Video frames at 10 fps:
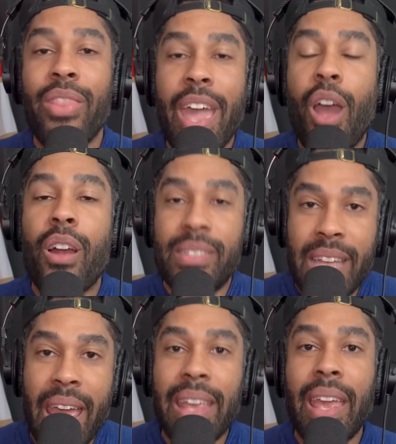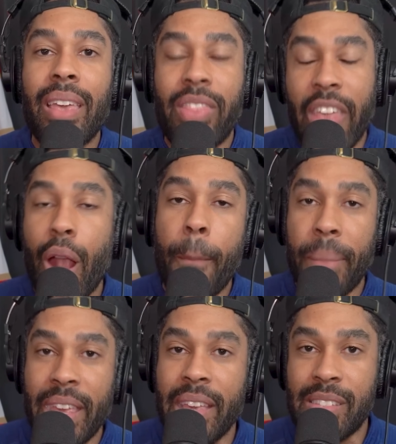They are taking their
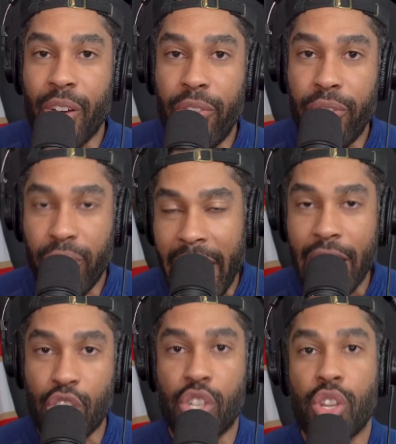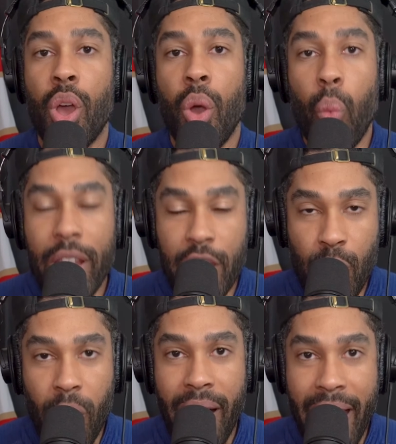piece of flesh when
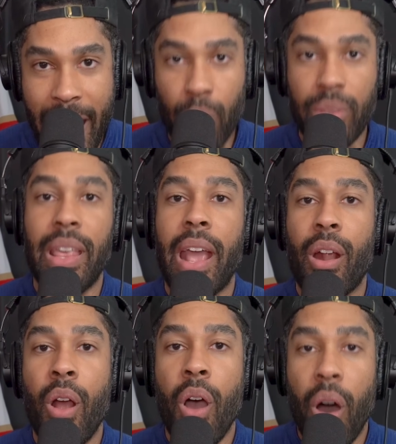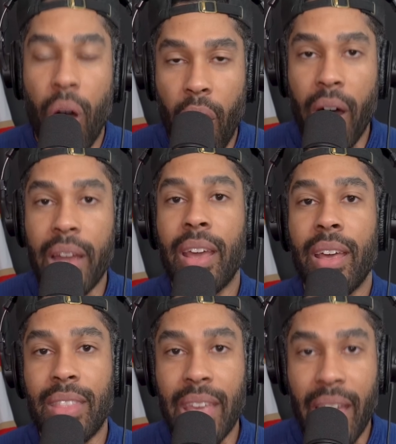you are out there on
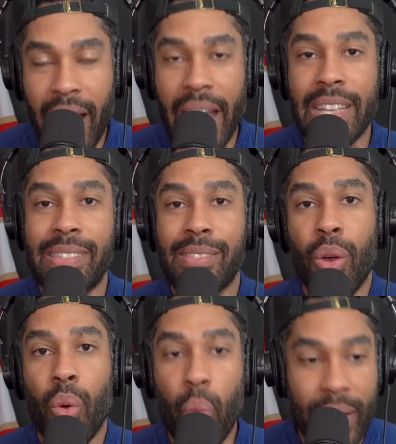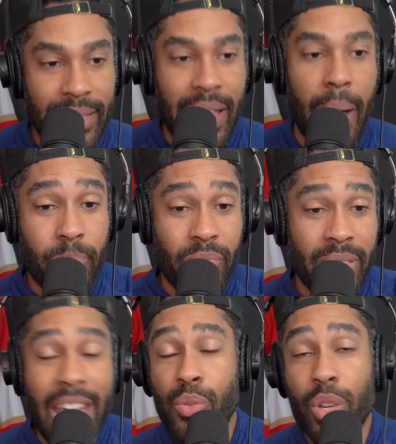the ice with them.
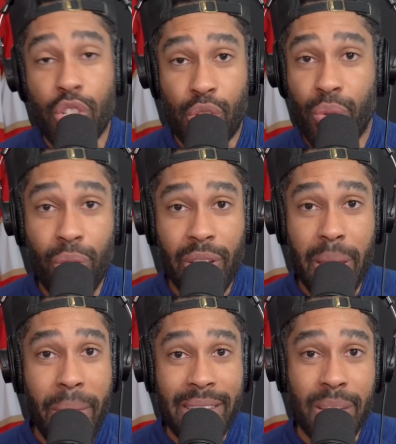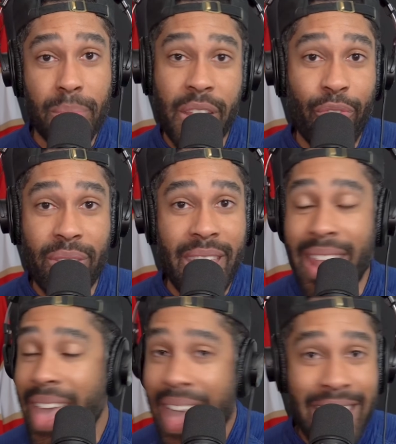And that's what truly makes them different
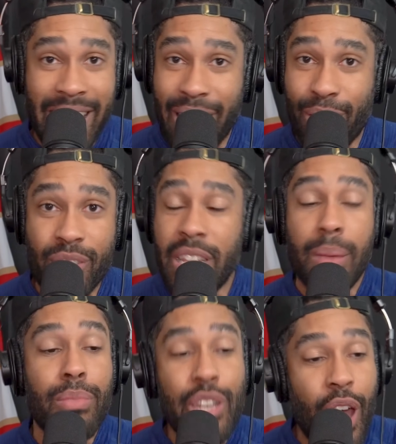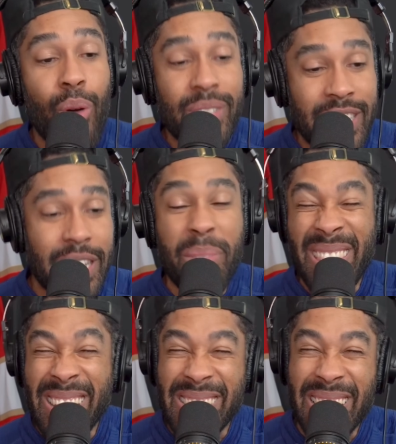than any other team. No team in
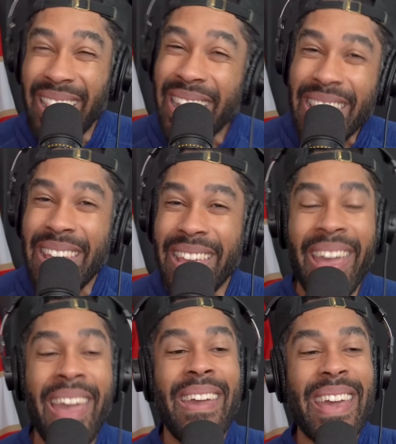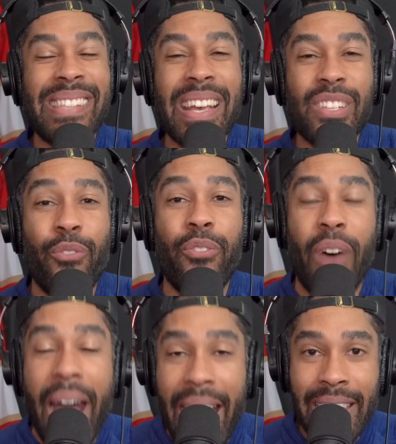this league is as
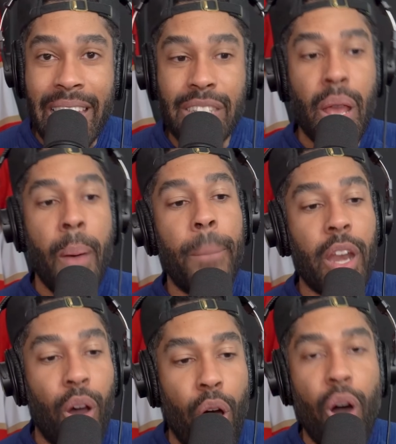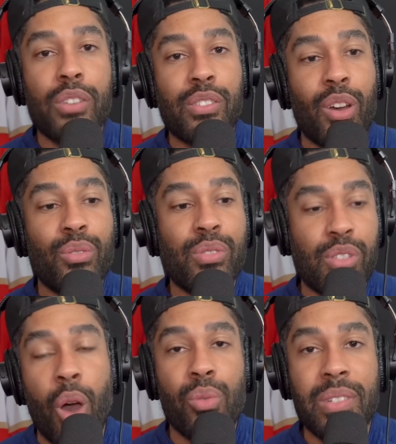violent, but also
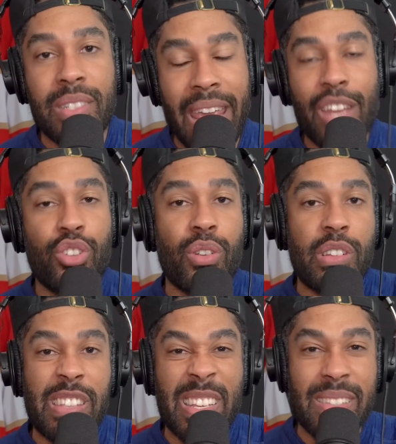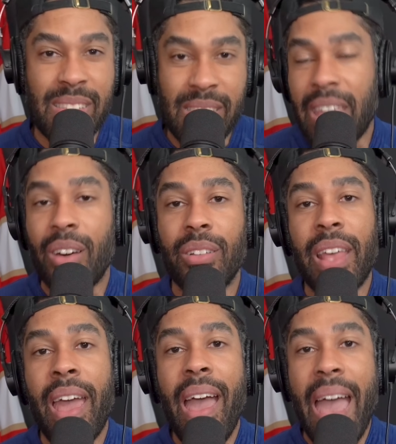so dangerously
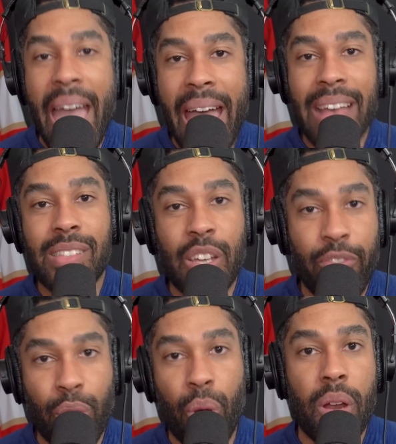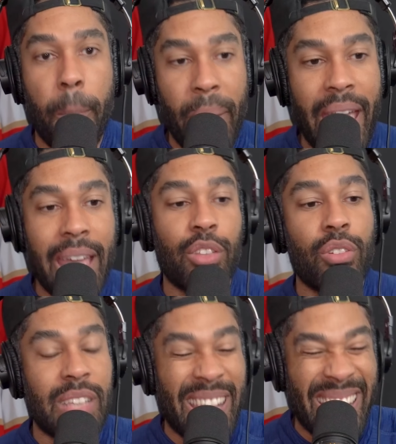skilled as the Florida
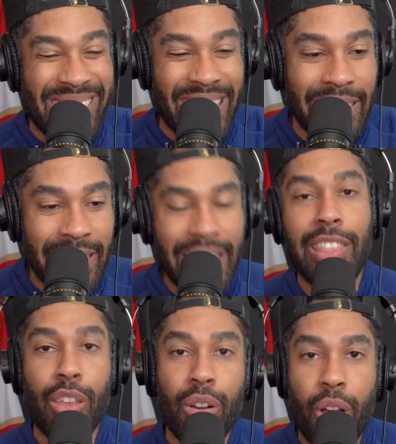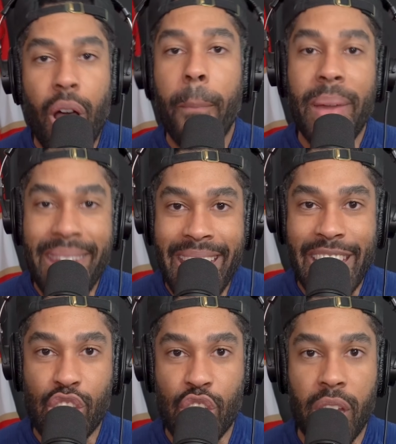Panthers. It is a lethal
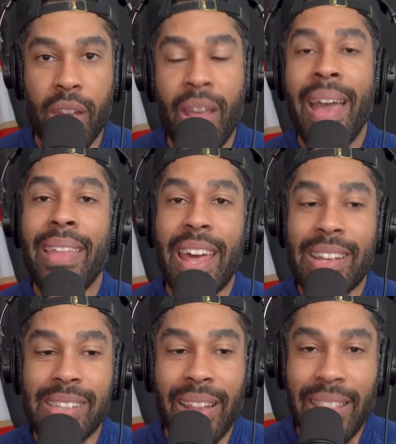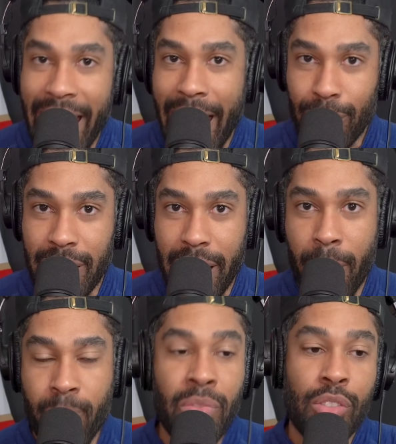combination that has allowed
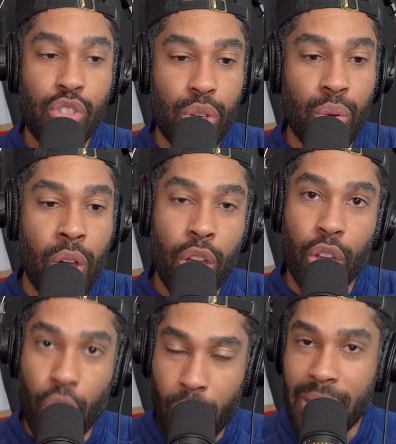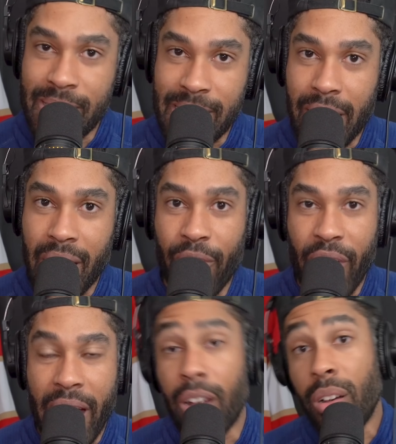them to go to the Stanley Cup
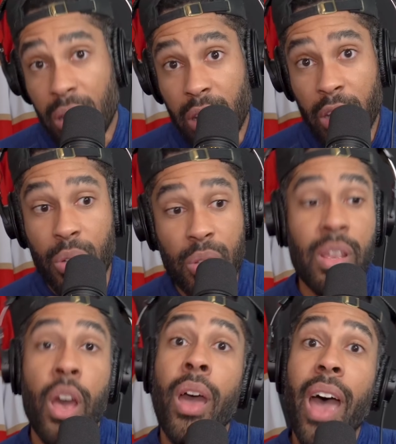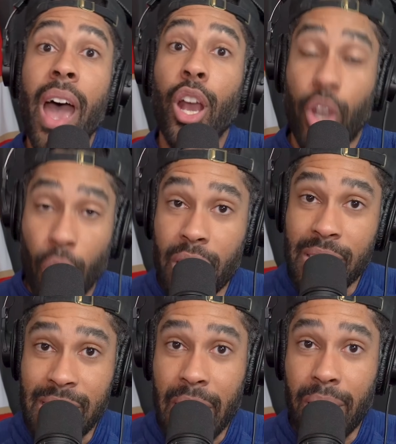final, lose, go to
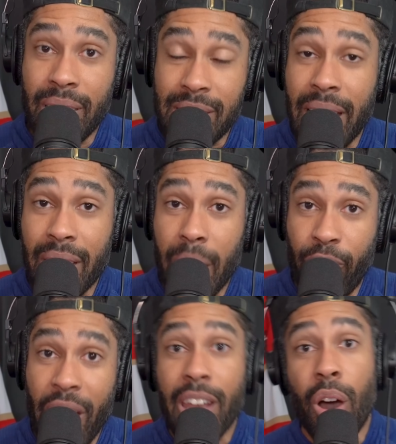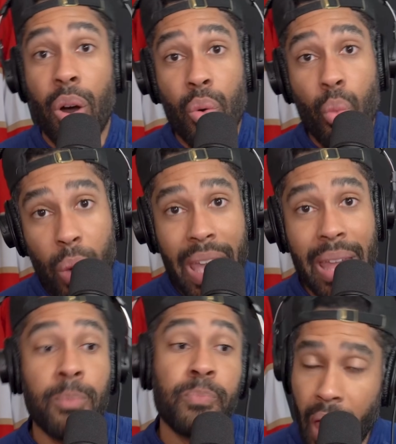the Stanley Cup final,
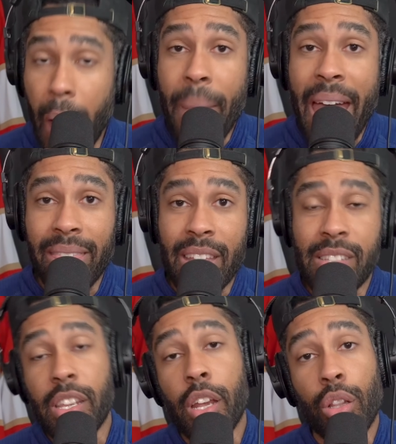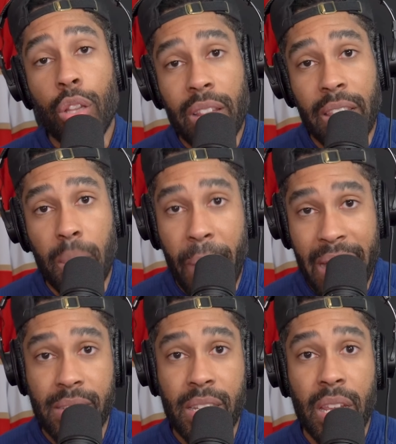win, come back this year, look like the
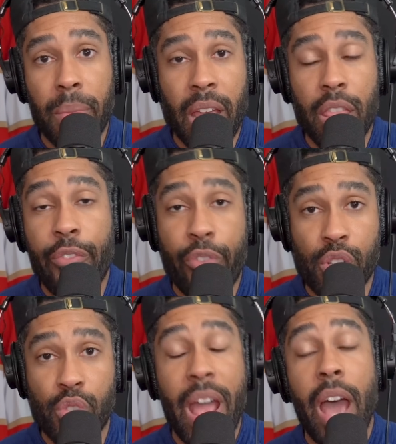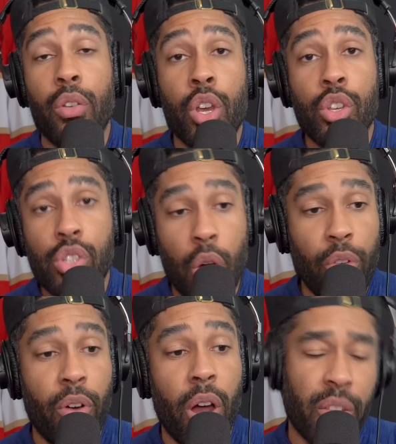best team in the first round so
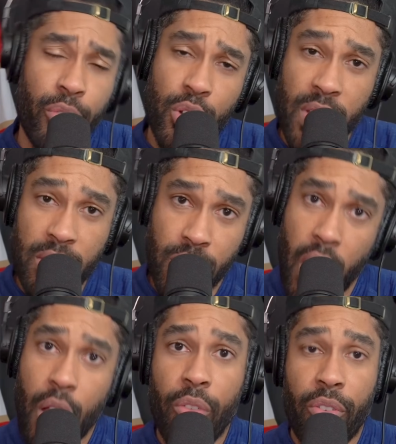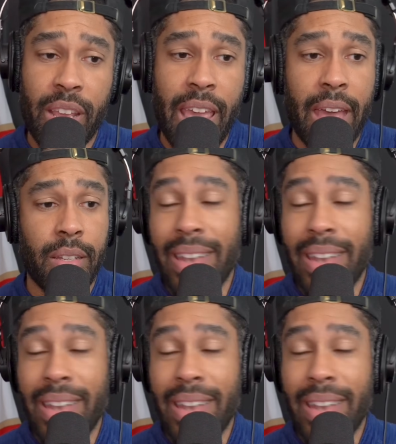far. The first round's not over yet.